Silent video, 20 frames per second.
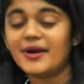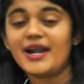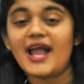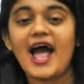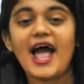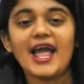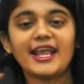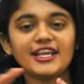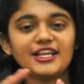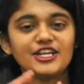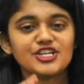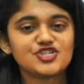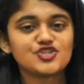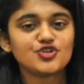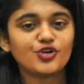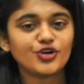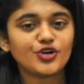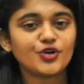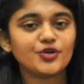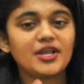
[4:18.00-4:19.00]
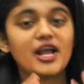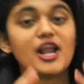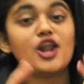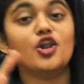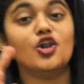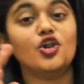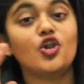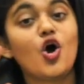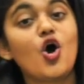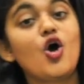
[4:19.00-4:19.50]
but I can assure you that
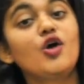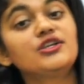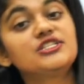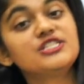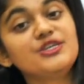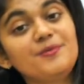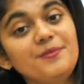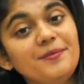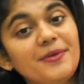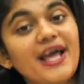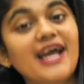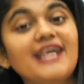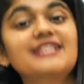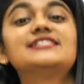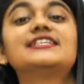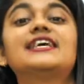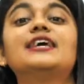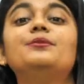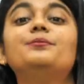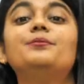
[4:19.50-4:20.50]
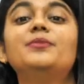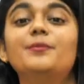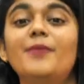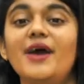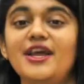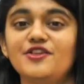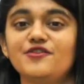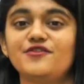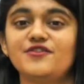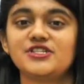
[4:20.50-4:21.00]
long term plans can be
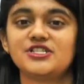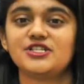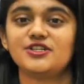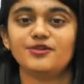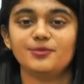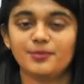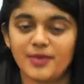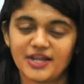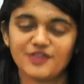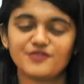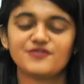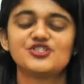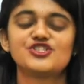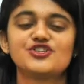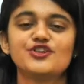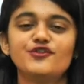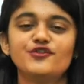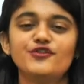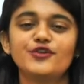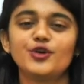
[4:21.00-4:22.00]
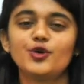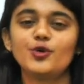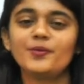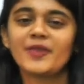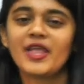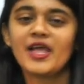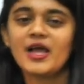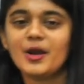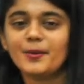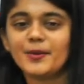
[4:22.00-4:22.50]
beneficial for you
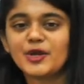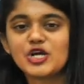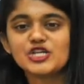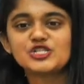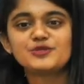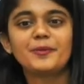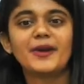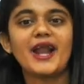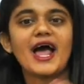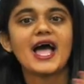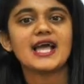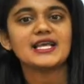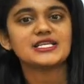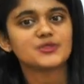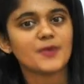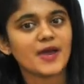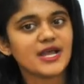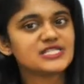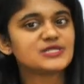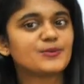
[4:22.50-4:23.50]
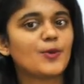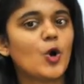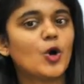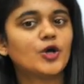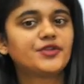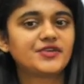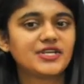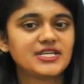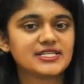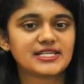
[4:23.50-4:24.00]
because price wise
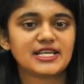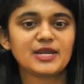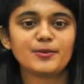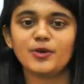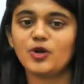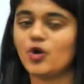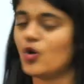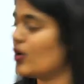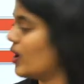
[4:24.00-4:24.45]
bahut reasonable